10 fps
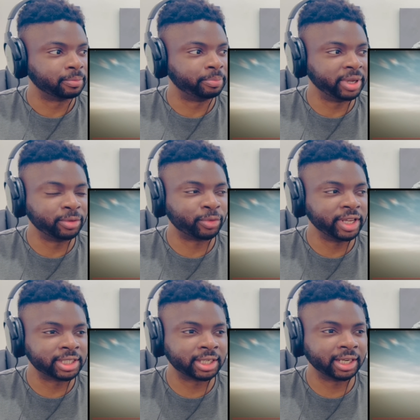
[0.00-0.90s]
been
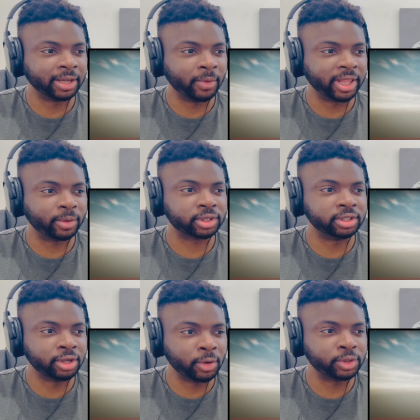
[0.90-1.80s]
recently where there was
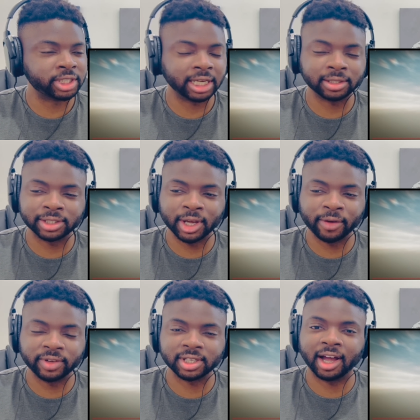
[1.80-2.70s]
no cell
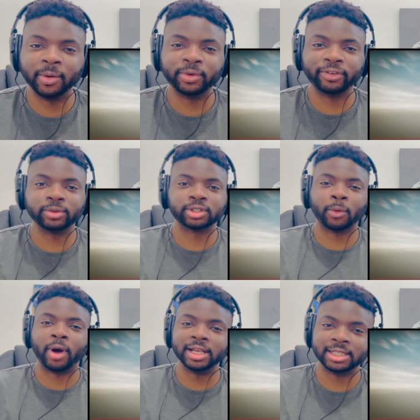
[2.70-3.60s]
service. I would feel
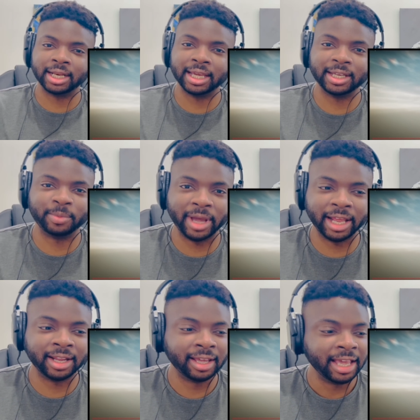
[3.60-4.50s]
so isolated,
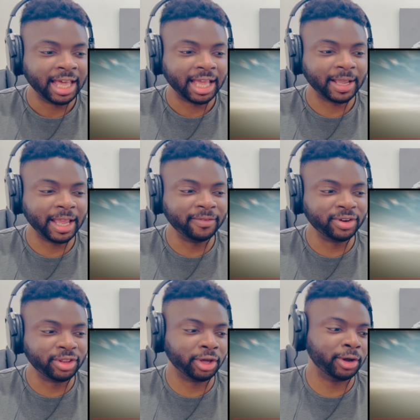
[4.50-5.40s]
man.
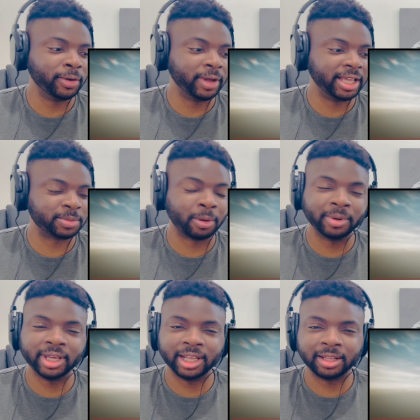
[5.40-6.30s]
Even though it's
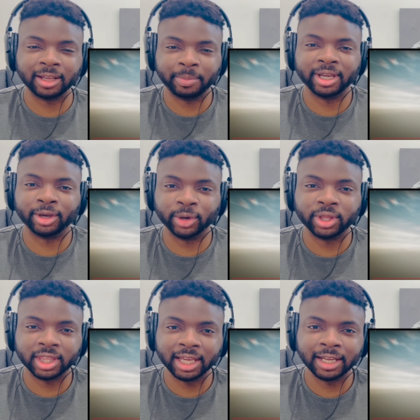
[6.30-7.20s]
probably it'd, it'd be a good
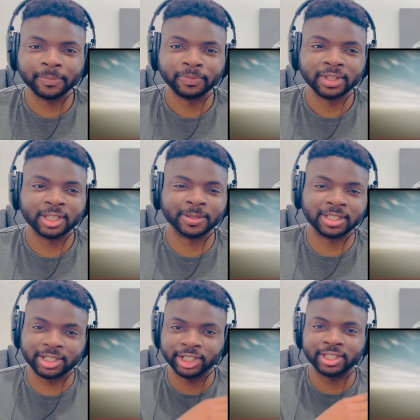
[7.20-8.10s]
thing to
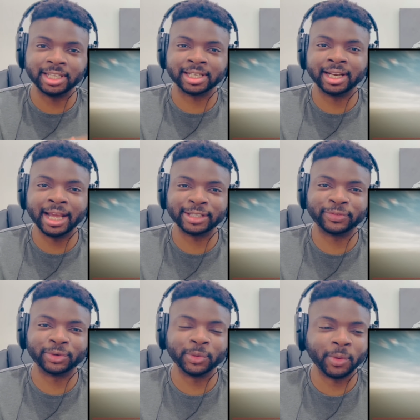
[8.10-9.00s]
just disconnect
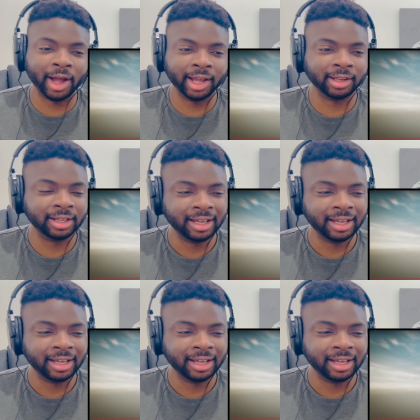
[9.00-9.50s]
for a while.